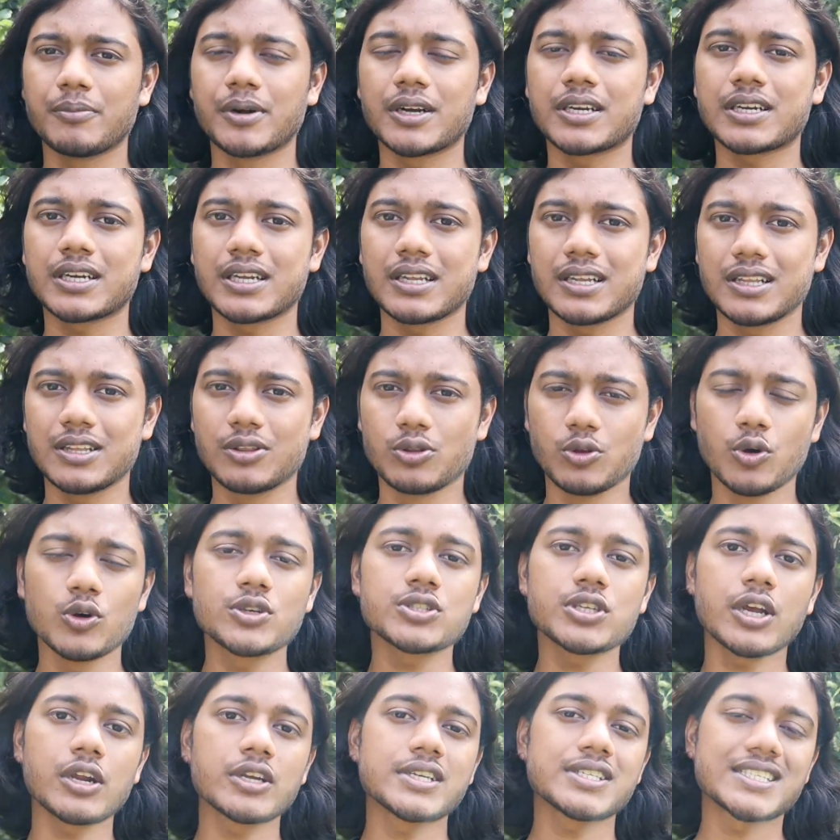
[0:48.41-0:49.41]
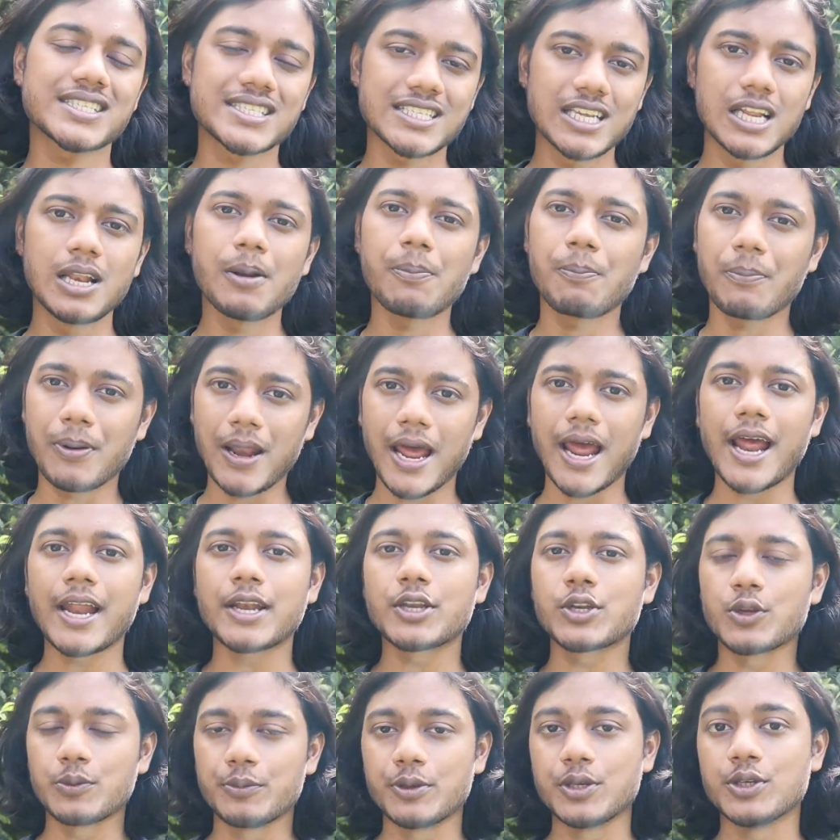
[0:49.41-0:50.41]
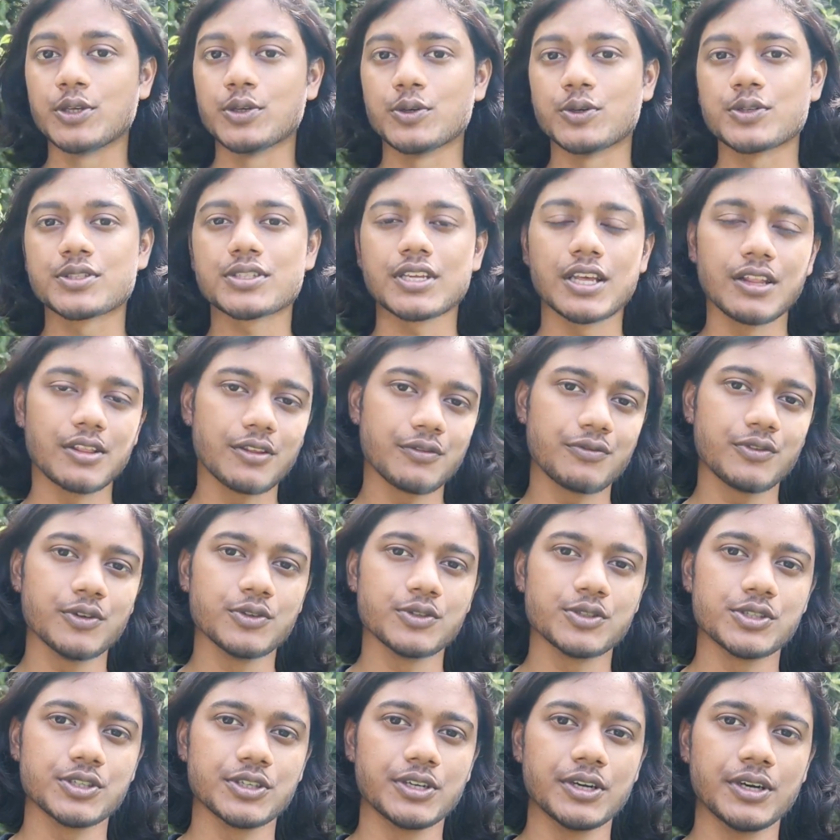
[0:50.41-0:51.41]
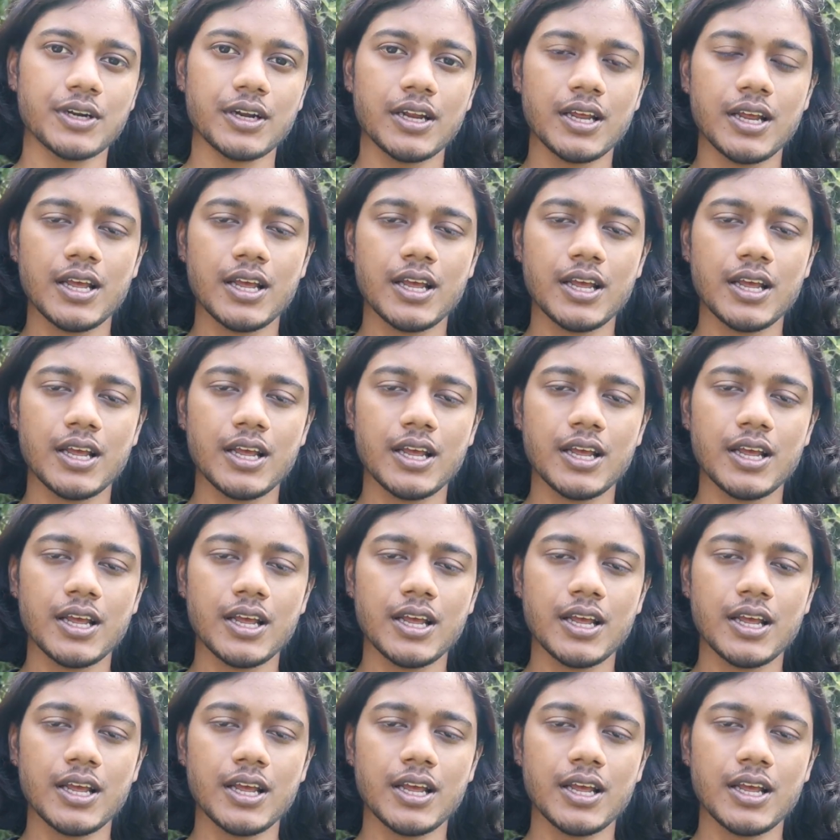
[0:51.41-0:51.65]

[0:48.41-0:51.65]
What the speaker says: but those are still planned to be used in the future.